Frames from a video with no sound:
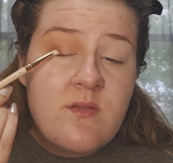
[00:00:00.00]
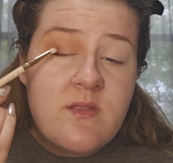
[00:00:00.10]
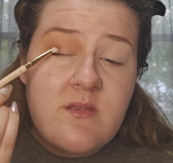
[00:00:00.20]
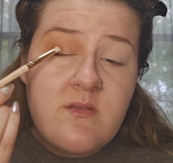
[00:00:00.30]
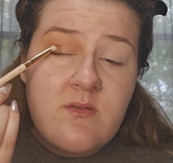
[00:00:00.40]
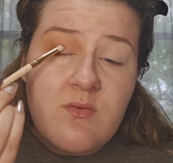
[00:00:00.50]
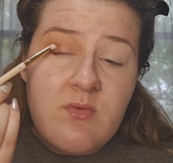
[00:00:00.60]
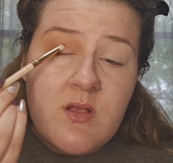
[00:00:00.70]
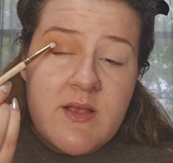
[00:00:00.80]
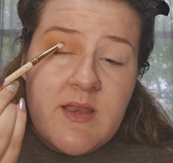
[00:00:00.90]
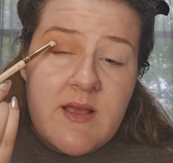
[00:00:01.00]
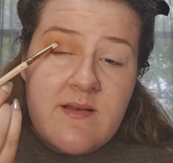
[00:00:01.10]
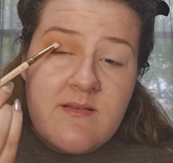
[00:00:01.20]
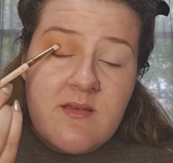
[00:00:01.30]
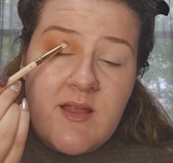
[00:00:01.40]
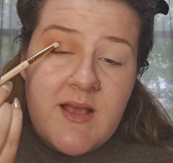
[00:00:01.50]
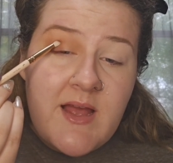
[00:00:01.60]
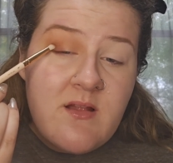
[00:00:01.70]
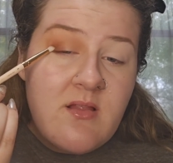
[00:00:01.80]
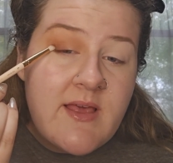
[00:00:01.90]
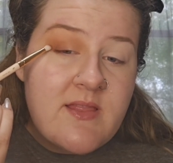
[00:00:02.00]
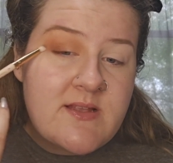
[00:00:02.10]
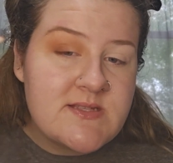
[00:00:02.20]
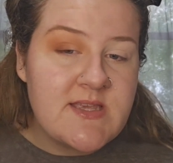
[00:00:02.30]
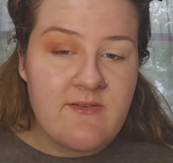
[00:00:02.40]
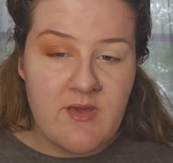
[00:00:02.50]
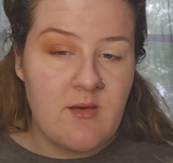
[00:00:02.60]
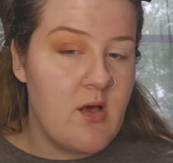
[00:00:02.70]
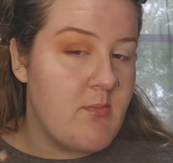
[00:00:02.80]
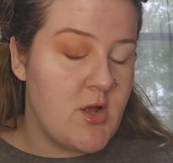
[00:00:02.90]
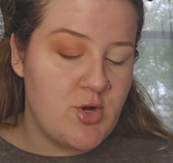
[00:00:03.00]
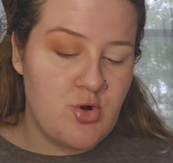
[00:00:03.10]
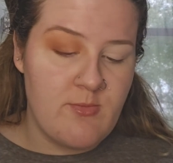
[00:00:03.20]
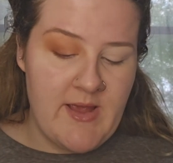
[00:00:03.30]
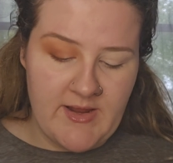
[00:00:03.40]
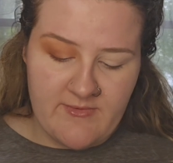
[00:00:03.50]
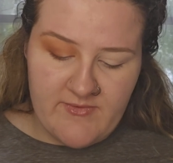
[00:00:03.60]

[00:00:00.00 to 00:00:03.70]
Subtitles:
This is really nice, and I kind of like that it's giving a monochromatic